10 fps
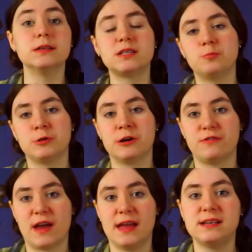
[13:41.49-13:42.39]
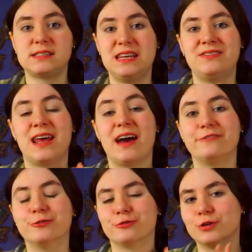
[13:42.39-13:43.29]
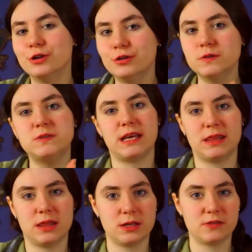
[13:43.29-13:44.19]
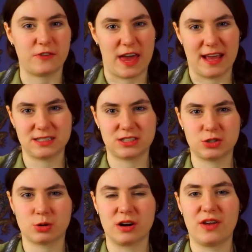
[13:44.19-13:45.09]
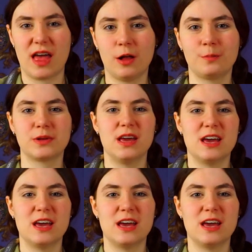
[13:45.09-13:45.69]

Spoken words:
Some rear fangs even have grooves in the fangs to sort of help